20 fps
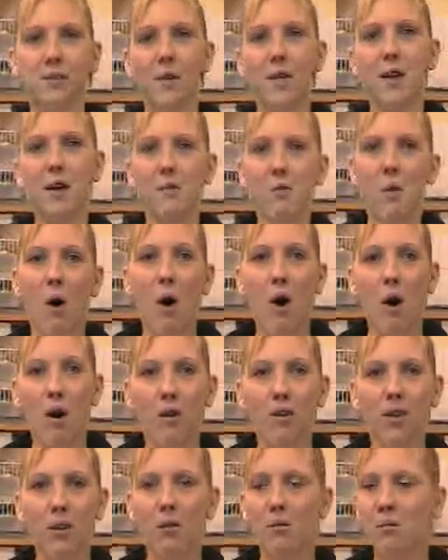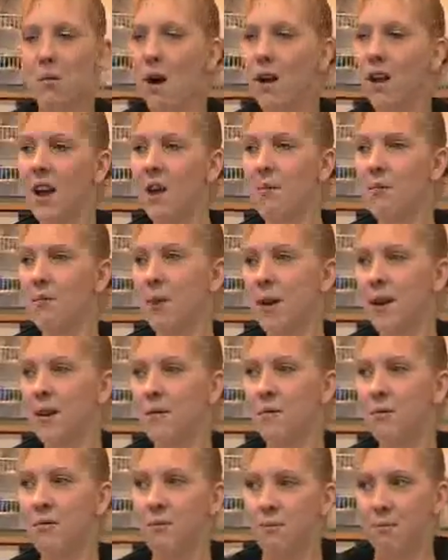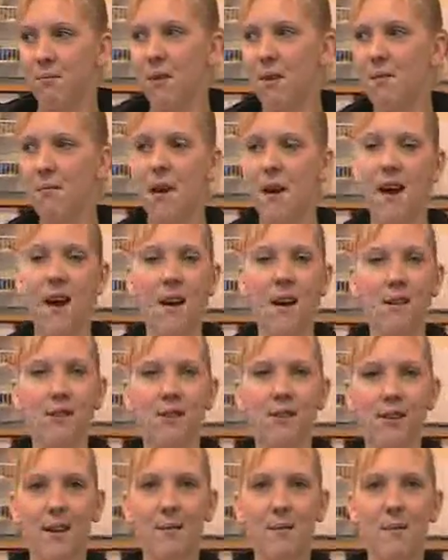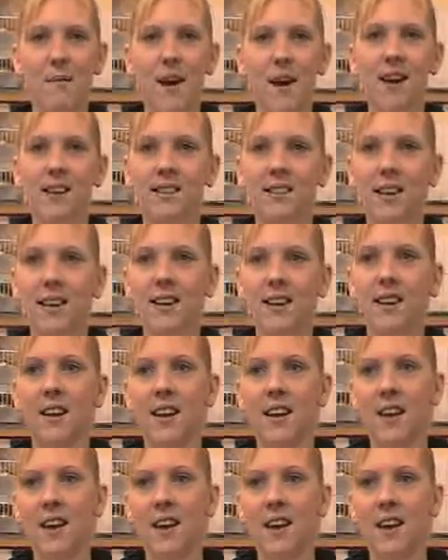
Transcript: the award. It was more like being a mate, to let my mates in.